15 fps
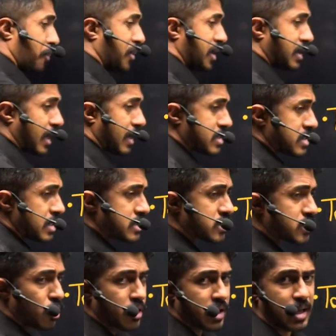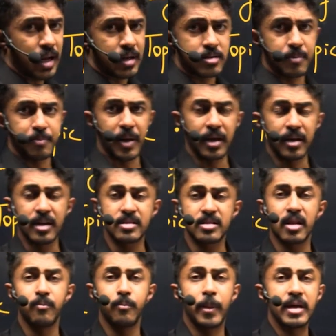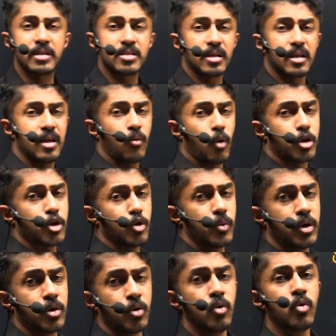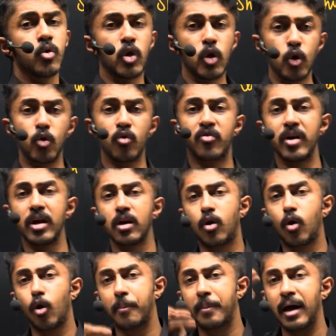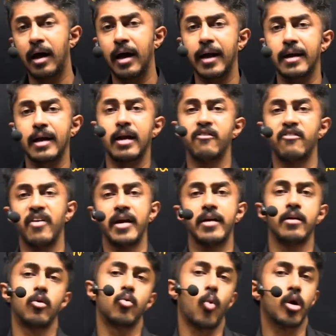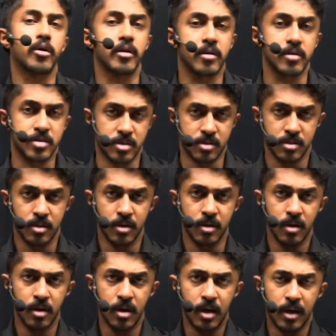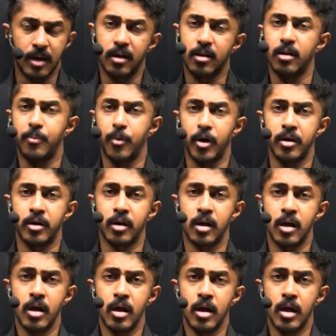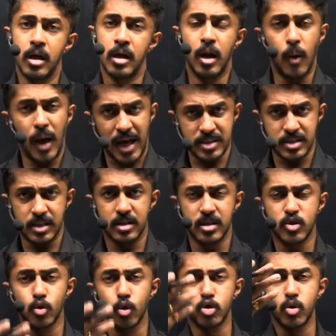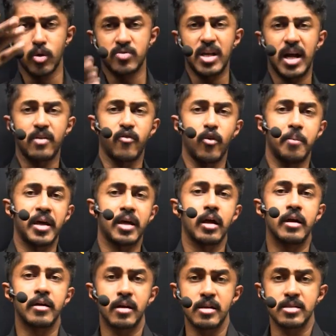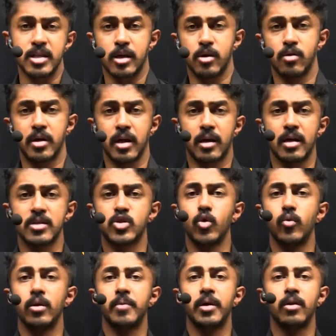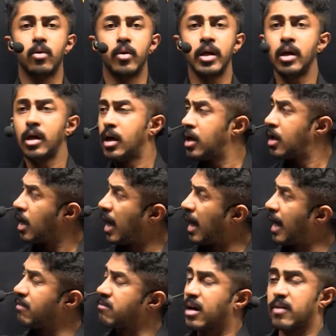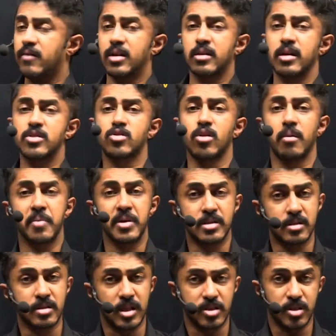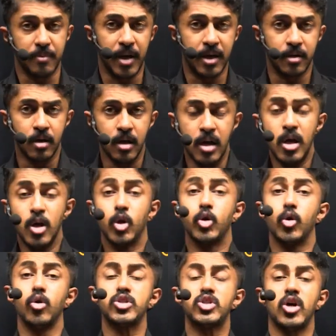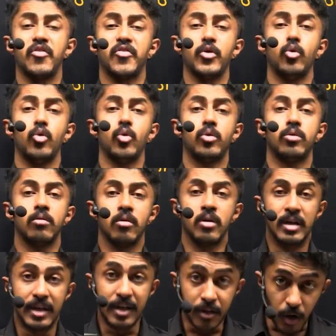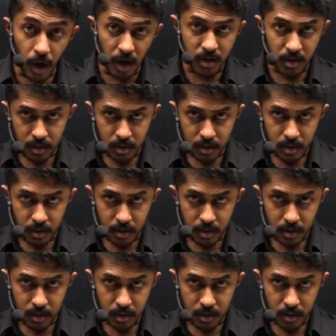that has historical underpinnings, then basically what you will do, you will go behind and find out what it is. Getting the point here? Now, as it is, those who have sat for my internal security class, you will be knowing I have covered these topics in such a manner. Those of you who did not